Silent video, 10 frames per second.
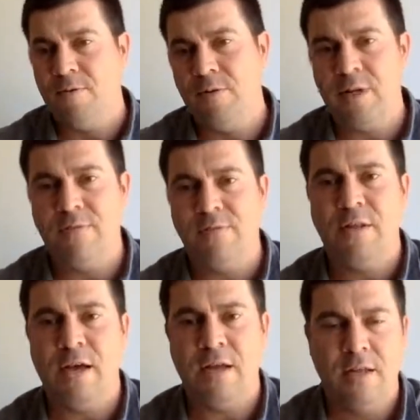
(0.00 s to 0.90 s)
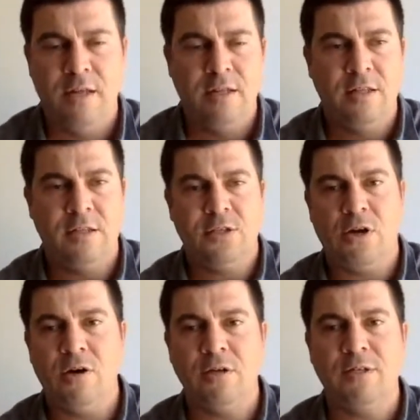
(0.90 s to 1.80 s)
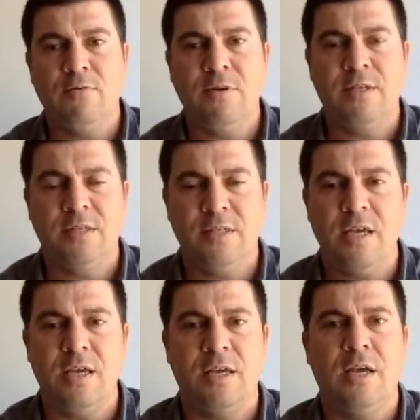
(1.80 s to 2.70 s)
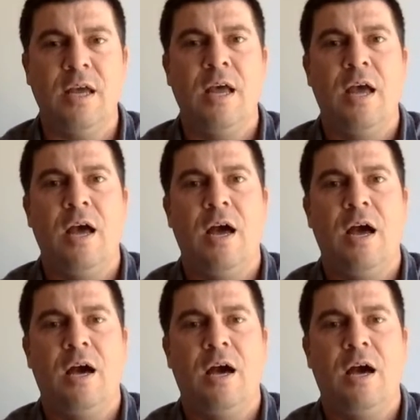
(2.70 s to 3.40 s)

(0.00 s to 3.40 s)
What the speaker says: I'm a firm believer that the songs that we sing